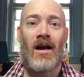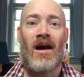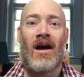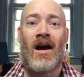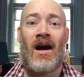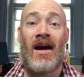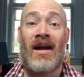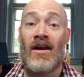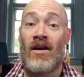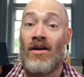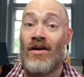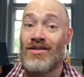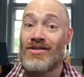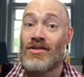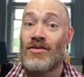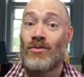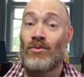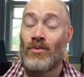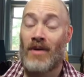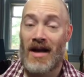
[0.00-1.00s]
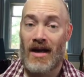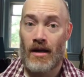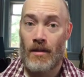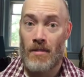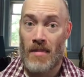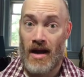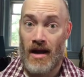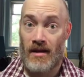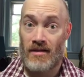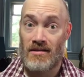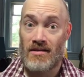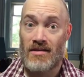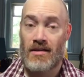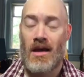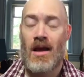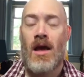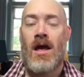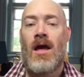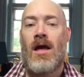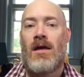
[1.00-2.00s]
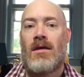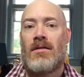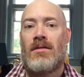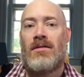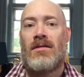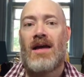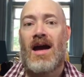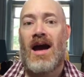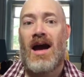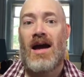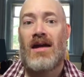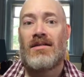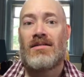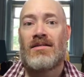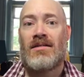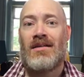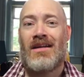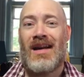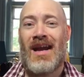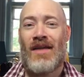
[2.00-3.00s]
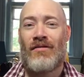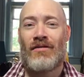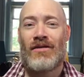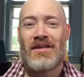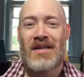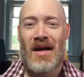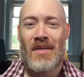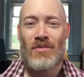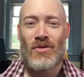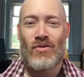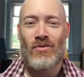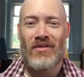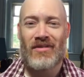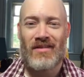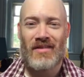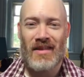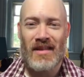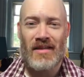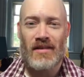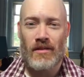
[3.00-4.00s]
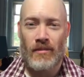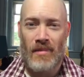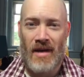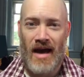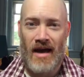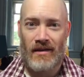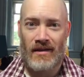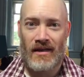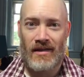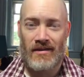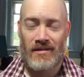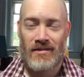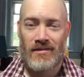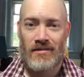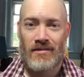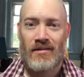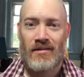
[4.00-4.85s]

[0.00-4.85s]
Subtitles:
I also recommend that every time you think about it,